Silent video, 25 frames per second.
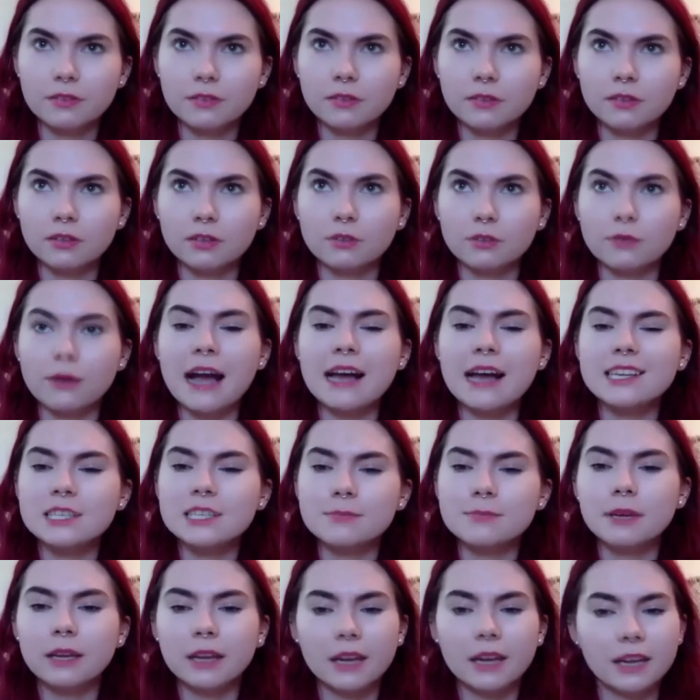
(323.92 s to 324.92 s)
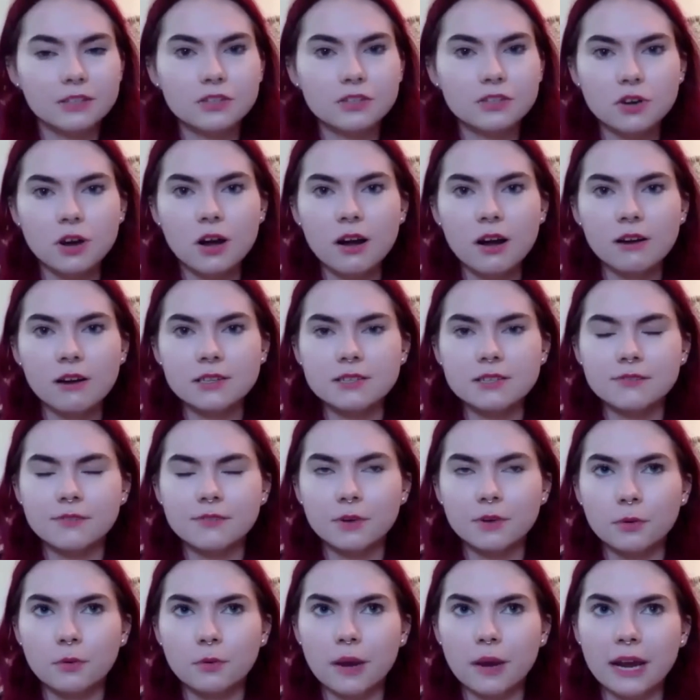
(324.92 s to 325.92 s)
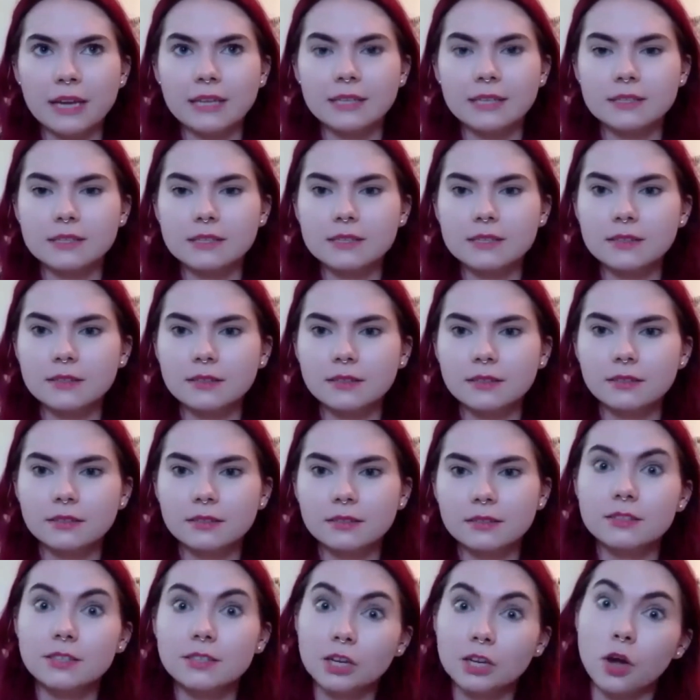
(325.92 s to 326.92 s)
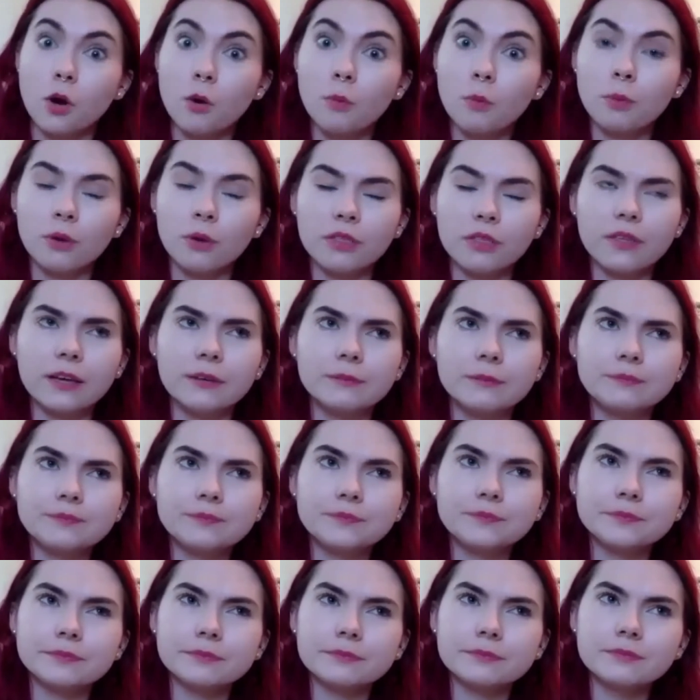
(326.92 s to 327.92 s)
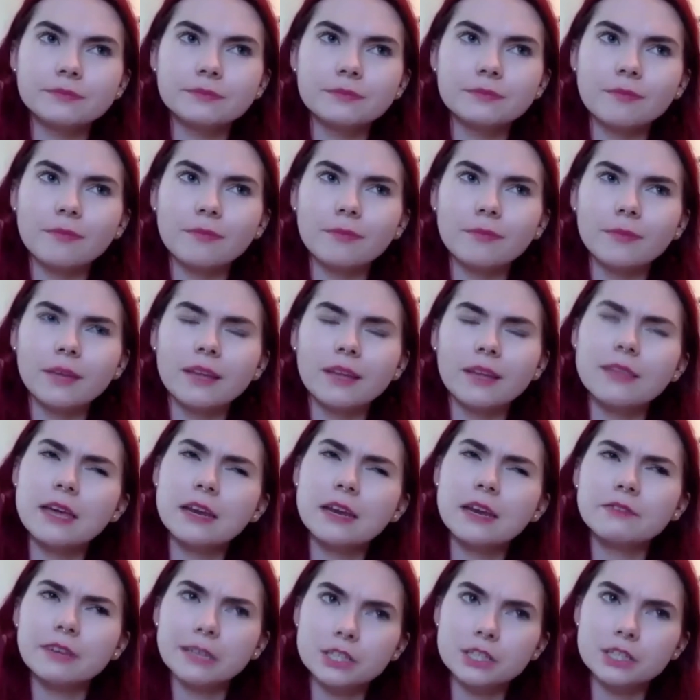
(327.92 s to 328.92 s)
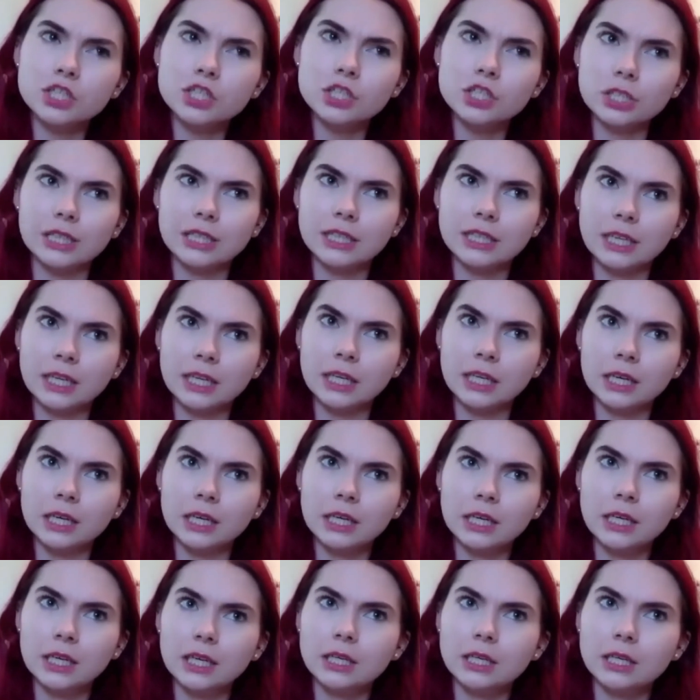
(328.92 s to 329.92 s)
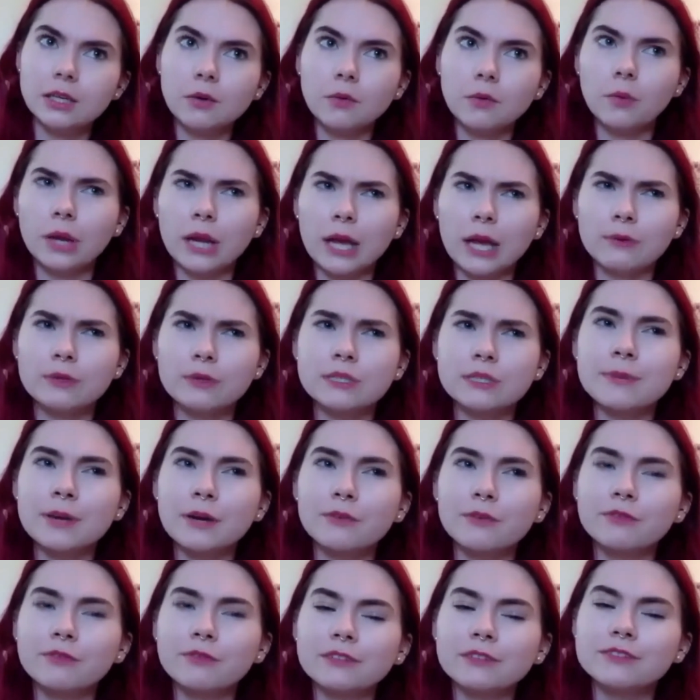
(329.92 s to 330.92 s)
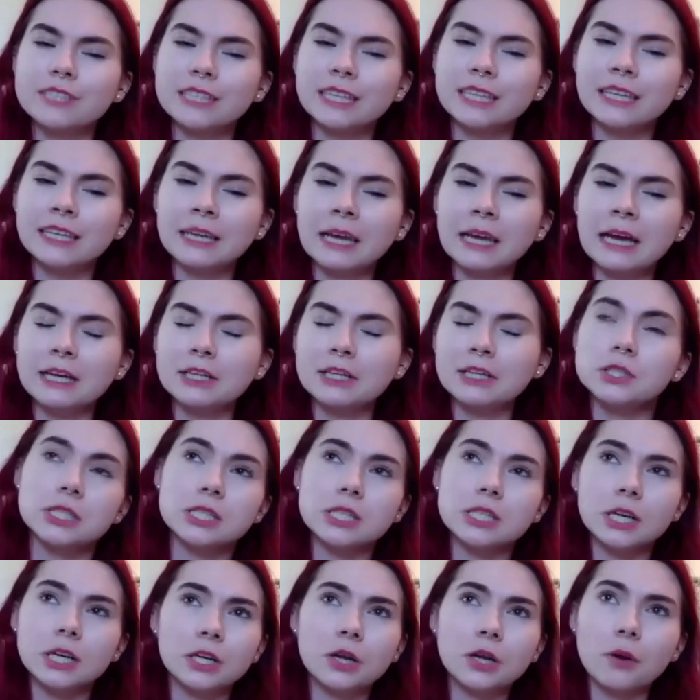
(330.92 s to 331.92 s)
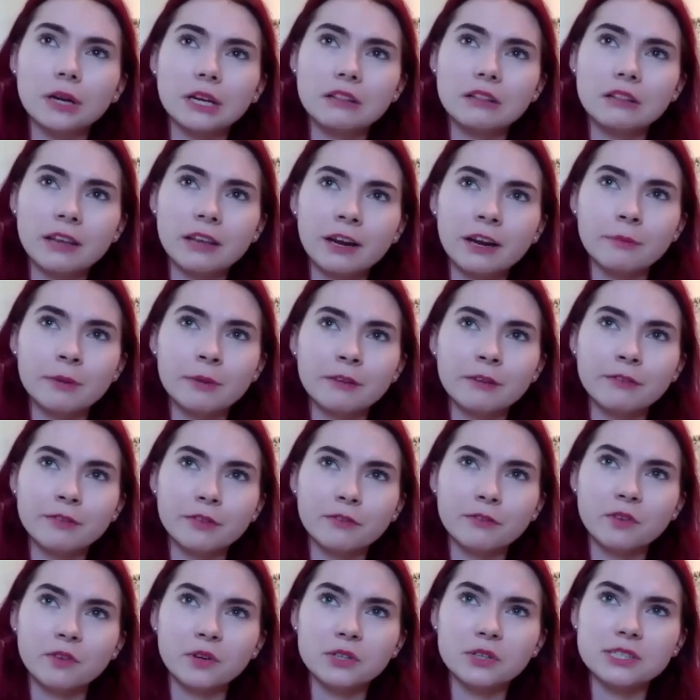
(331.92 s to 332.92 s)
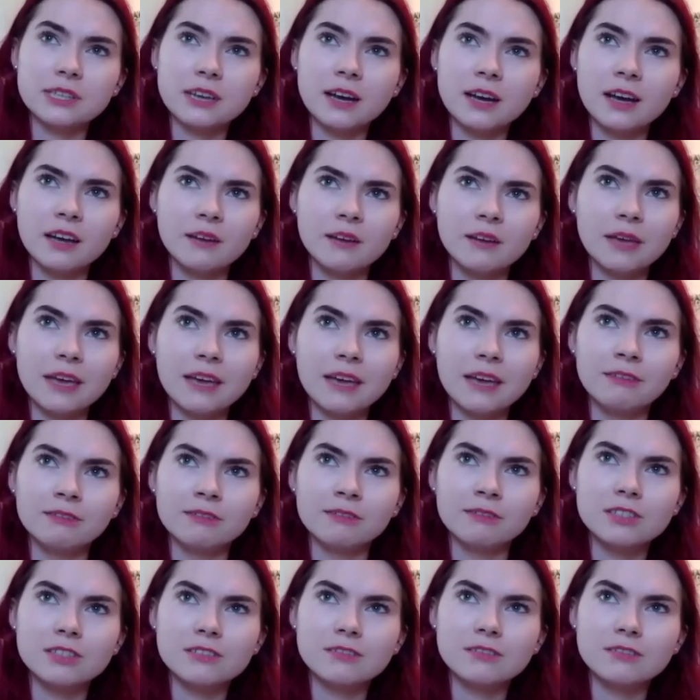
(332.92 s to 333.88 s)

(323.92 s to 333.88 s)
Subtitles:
grasping at straws for ways to cope with it. And then eventually, when I was about 15, I actually started going to therapy for the first time. And